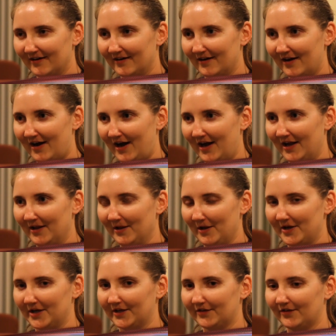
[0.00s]
Uh, I
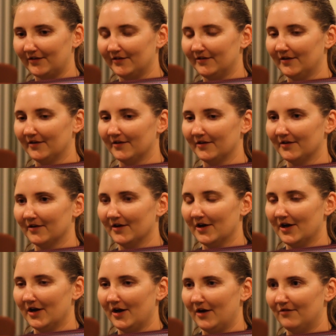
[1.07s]
liked the
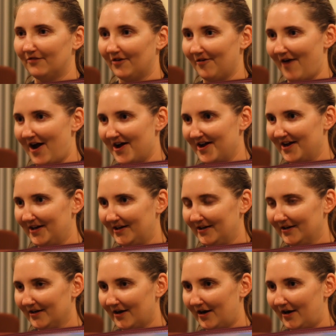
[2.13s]

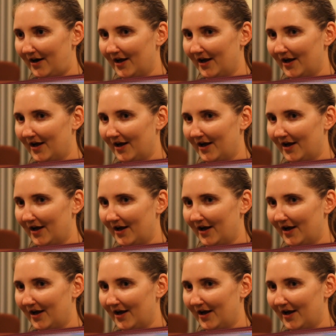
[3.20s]
variety.